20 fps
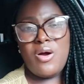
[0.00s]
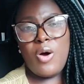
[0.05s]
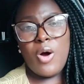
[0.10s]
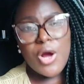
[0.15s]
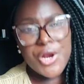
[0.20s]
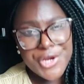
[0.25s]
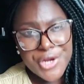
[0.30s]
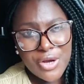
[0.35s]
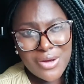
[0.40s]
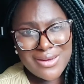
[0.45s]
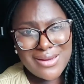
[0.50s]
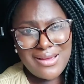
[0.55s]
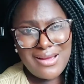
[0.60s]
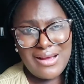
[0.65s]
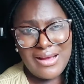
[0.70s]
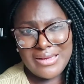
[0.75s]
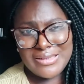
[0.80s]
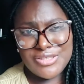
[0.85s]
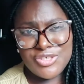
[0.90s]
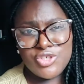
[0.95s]
On the other
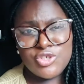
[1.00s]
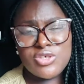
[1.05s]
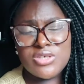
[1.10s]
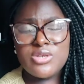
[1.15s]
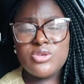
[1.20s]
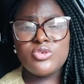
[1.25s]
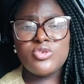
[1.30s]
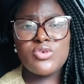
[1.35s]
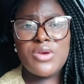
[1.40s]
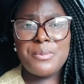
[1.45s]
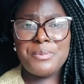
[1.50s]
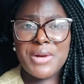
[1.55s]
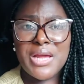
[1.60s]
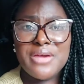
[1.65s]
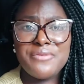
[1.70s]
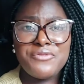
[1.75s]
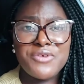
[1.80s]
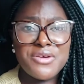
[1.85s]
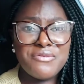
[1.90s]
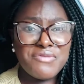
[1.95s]
hand, you can also
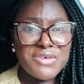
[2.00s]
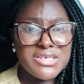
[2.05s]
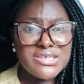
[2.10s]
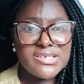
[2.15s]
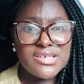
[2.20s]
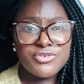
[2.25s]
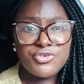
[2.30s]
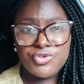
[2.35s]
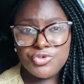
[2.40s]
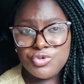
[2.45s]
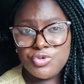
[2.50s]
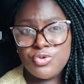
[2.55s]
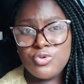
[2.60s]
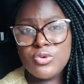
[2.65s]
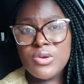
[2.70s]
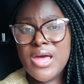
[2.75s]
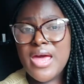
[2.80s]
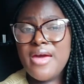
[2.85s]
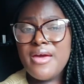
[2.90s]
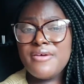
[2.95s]
apply for a visa through
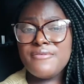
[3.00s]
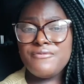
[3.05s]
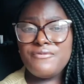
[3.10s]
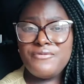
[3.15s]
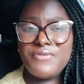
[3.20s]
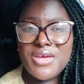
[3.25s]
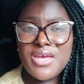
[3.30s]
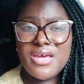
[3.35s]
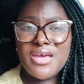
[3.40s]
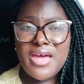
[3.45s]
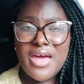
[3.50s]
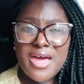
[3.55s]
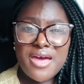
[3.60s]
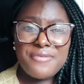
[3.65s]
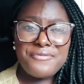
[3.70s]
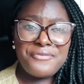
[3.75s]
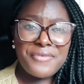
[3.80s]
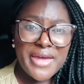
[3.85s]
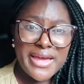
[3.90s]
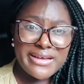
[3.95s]

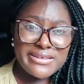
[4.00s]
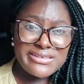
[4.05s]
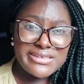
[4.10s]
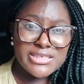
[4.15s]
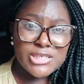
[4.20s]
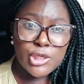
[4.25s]
FS